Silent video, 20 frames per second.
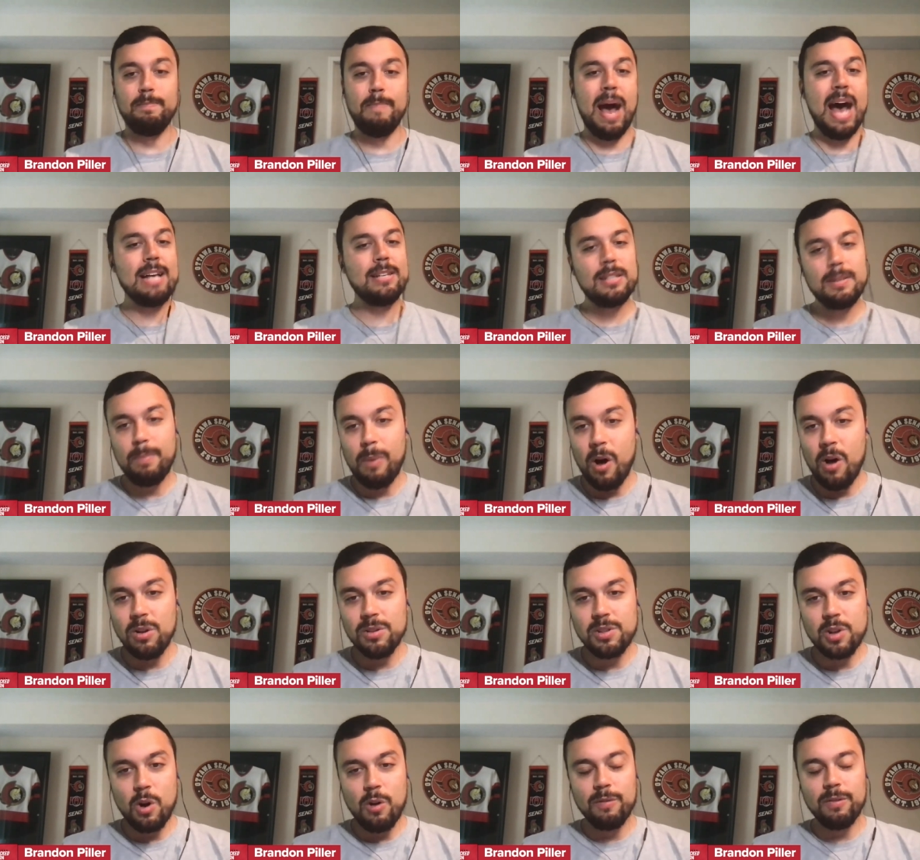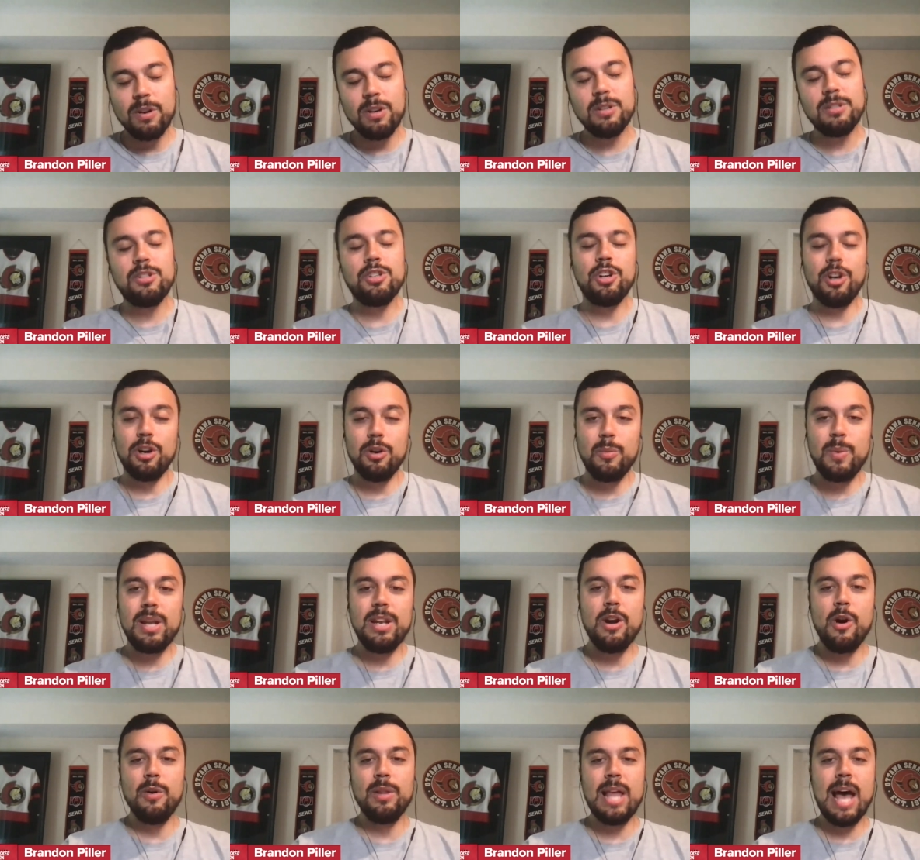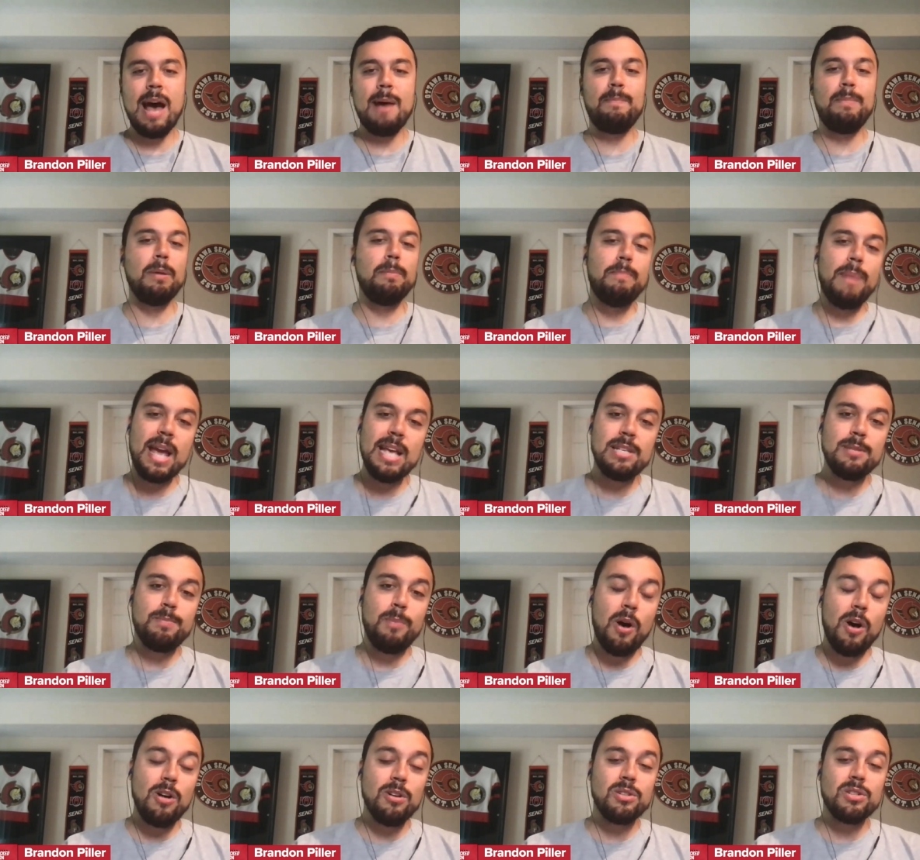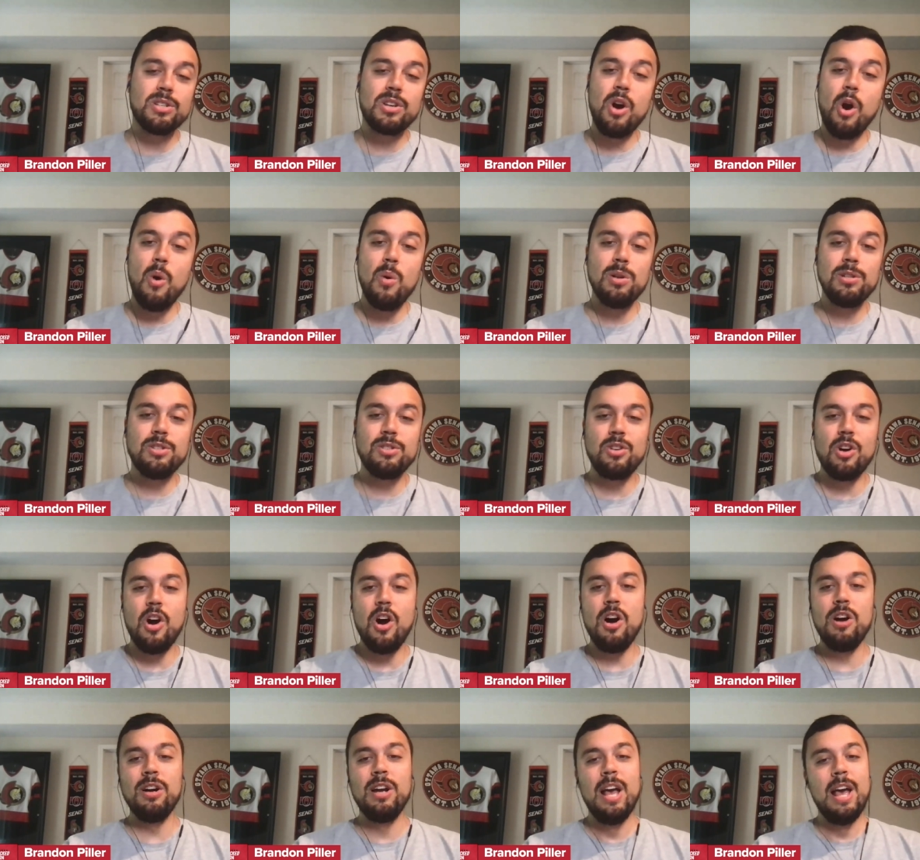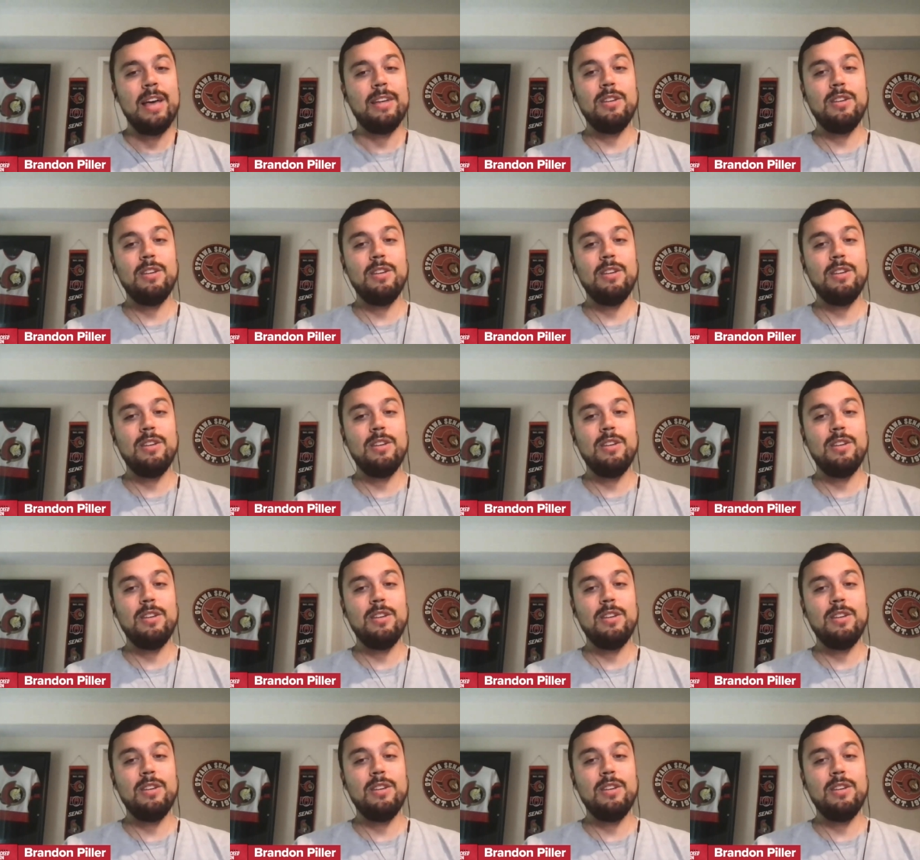Basketball's over, sure, we know that, but baseball's going strong.